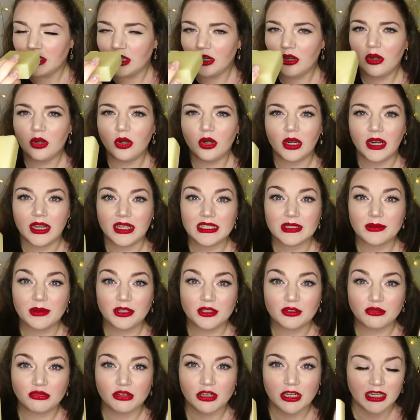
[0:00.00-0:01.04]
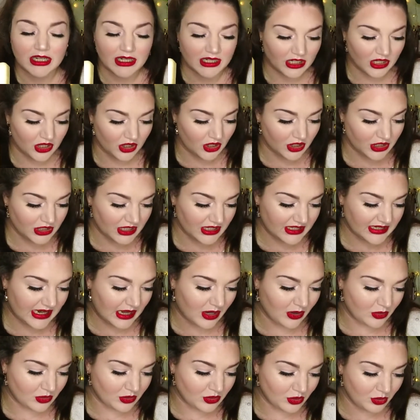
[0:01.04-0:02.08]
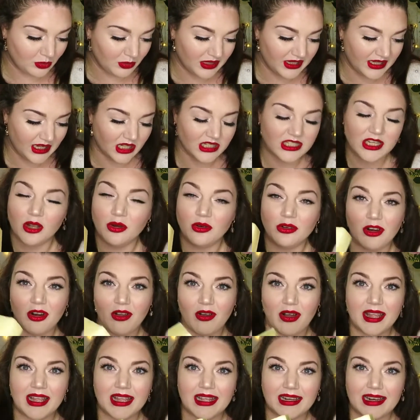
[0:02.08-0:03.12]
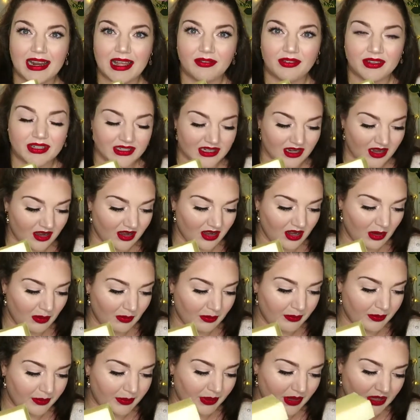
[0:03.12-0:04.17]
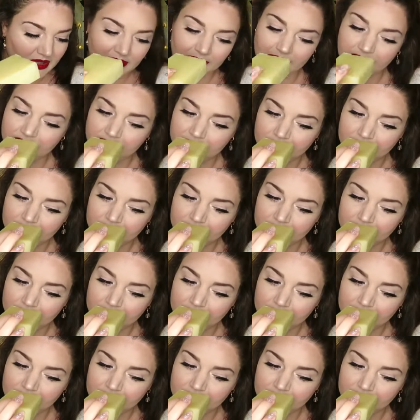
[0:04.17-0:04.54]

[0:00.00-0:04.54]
Oh, that smells really good. Now, normally I don't like lavender, but